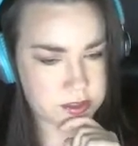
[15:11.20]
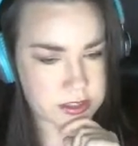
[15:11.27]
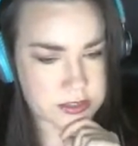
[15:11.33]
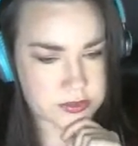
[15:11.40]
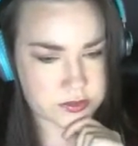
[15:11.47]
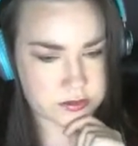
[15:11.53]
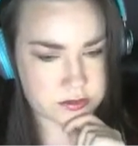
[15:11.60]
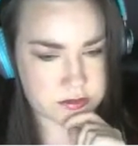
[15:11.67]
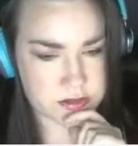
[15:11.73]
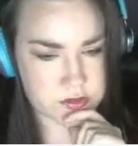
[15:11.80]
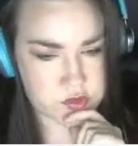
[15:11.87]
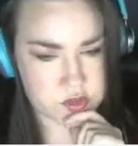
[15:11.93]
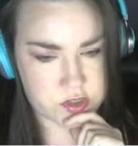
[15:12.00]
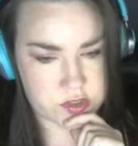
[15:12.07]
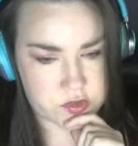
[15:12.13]
I tell her that
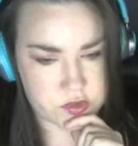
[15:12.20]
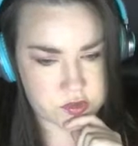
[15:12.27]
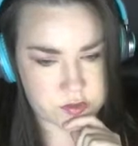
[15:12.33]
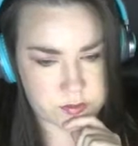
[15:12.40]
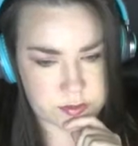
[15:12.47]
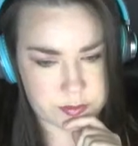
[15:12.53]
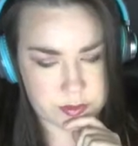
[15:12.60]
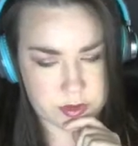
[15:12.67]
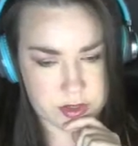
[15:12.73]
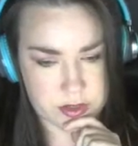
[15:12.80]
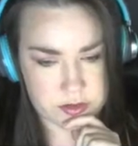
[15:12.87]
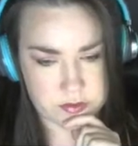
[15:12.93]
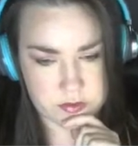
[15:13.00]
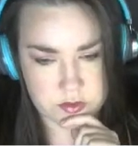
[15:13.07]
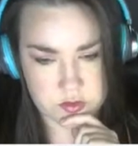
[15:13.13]
she should be
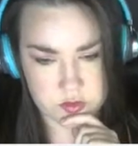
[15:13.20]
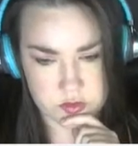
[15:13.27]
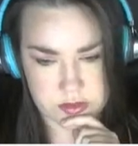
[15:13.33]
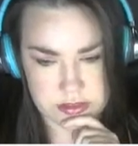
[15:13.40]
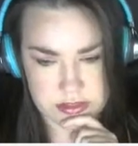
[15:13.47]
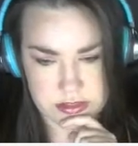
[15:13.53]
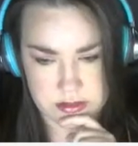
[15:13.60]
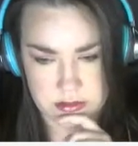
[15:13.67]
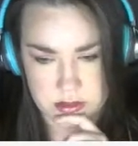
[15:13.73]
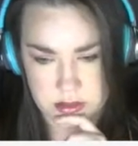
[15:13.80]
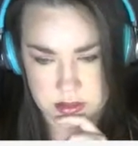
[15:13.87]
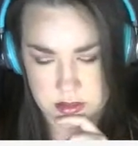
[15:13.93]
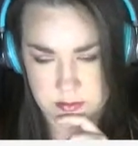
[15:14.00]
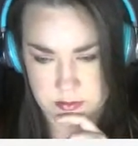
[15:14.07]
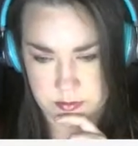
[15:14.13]
proud of her choices and
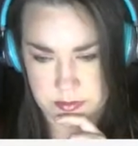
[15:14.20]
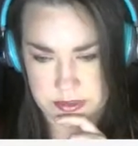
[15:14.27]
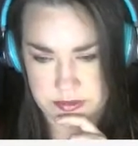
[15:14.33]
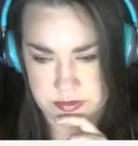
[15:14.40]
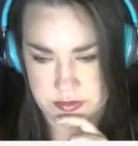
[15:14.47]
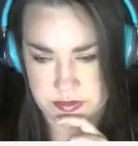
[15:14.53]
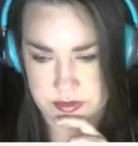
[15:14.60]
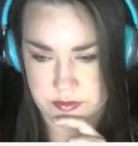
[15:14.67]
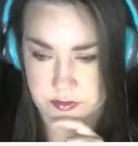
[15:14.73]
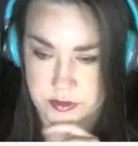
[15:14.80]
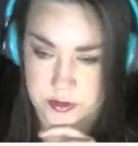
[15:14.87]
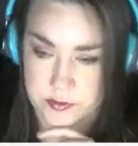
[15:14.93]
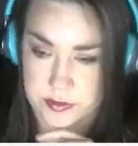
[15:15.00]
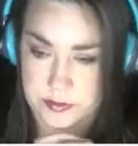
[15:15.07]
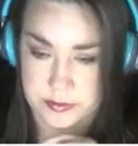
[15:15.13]
not compromise herself for
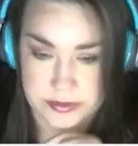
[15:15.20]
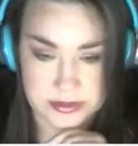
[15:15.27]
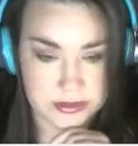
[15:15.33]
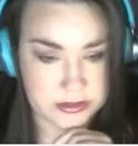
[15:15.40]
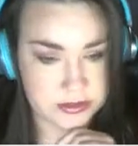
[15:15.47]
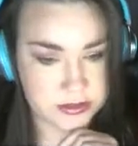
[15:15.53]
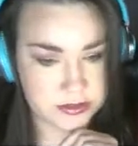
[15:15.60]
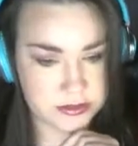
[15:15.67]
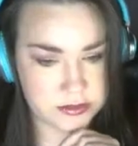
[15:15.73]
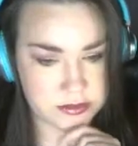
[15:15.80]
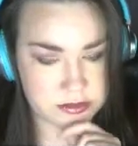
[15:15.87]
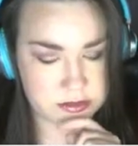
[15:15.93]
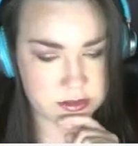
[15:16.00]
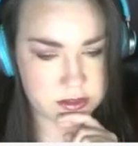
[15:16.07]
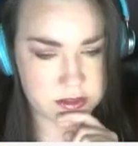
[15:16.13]
other people's
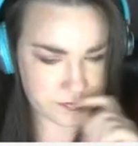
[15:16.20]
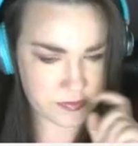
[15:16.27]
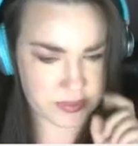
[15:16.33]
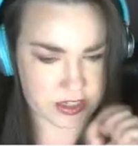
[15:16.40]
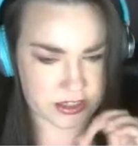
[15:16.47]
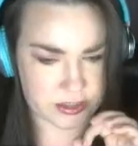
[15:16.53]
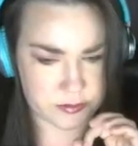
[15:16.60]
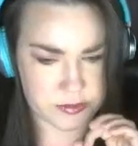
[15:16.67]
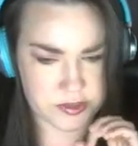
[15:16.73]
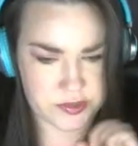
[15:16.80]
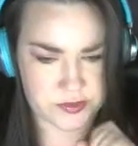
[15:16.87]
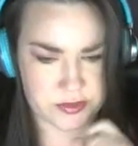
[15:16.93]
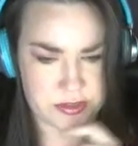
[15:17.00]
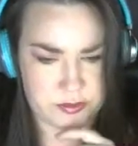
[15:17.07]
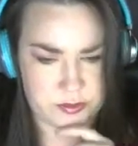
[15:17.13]
ideals. I
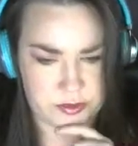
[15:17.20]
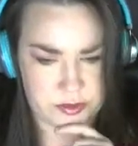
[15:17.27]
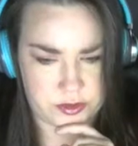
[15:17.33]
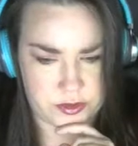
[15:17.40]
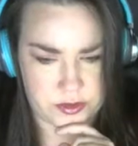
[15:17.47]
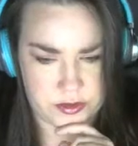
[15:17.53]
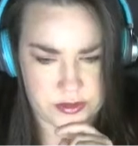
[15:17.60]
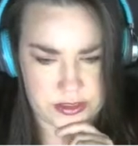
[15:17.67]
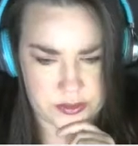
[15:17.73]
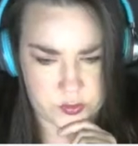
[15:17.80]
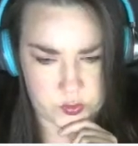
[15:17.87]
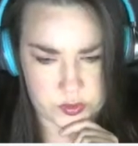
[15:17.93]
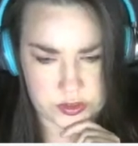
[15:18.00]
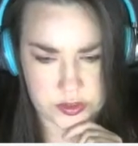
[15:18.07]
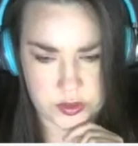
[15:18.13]
commiserate with her,
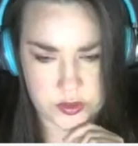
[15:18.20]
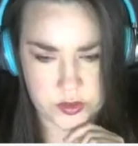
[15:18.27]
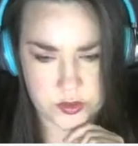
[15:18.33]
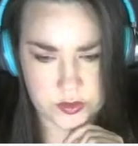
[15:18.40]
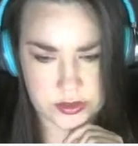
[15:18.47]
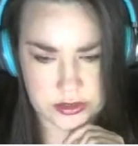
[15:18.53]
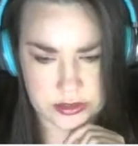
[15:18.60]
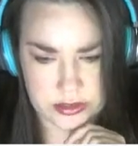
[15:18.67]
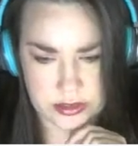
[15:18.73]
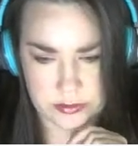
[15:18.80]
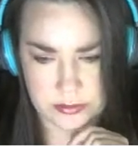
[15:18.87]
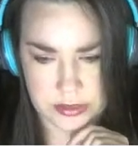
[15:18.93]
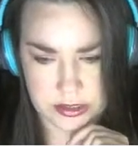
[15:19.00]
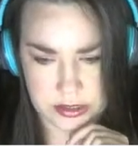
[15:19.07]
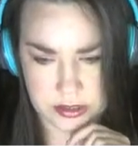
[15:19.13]
and we go and
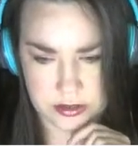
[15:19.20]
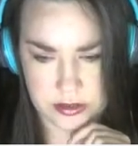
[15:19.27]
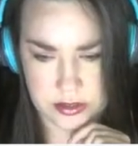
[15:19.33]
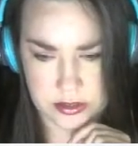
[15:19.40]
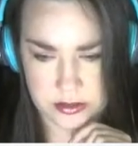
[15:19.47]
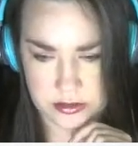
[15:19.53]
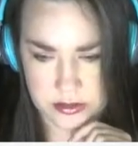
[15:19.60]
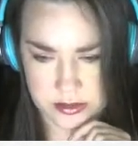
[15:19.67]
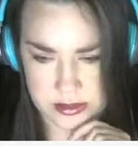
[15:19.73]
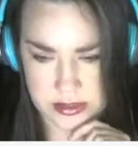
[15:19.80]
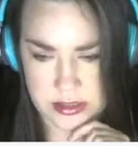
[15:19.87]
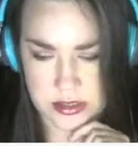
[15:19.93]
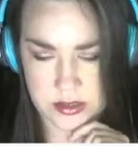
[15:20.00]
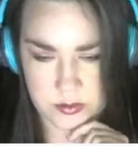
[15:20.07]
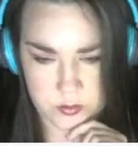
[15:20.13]
get my hair cut the
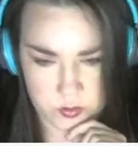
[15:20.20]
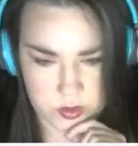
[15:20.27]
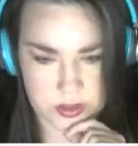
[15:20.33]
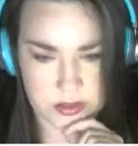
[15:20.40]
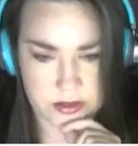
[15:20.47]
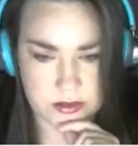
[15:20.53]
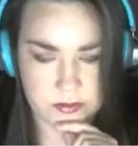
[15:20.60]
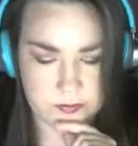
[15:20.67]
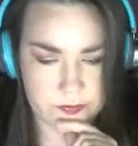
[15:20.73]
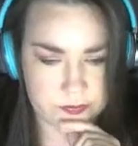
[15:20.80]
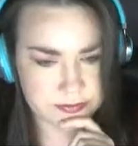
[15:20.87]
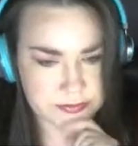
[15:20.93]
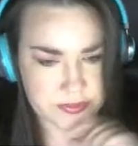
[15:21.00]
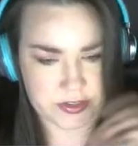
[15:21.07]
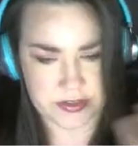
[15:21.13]
same way.
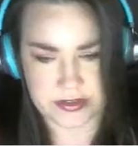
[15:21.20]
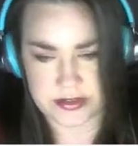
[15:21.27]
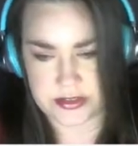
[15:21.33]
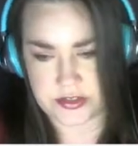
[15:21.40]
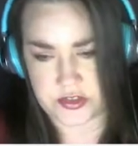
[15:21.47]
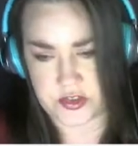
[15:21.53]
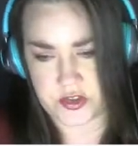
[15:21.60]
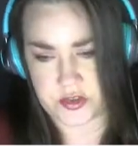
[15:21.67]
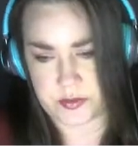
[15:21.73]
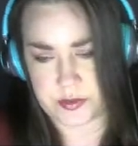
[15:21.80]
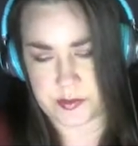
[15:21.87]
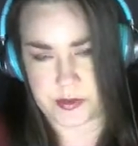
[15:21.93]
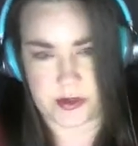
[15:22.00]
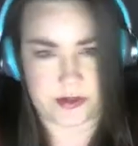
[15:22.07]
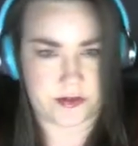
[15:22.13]
I'll say she should be
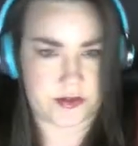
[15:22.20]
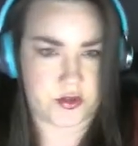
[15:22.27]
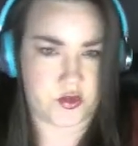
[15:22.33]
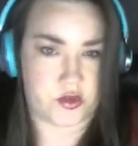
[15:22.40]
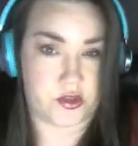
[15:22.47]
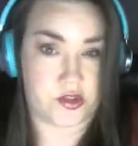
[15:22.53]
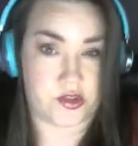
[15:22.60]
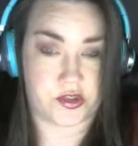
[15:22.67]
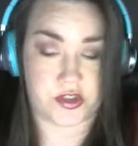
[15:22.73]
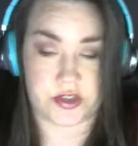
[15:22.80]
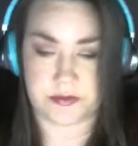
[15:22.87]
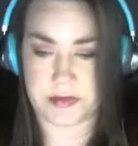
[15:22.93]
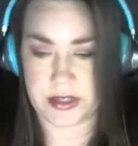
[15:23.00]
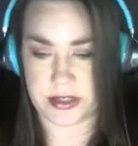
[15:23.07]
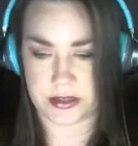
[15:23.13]
proud of the choices she
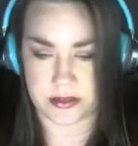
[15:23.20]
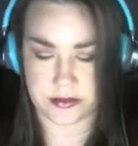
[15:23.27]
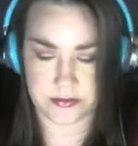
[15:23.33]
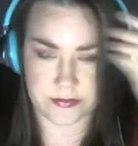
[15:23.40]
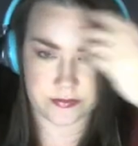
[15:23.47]
made.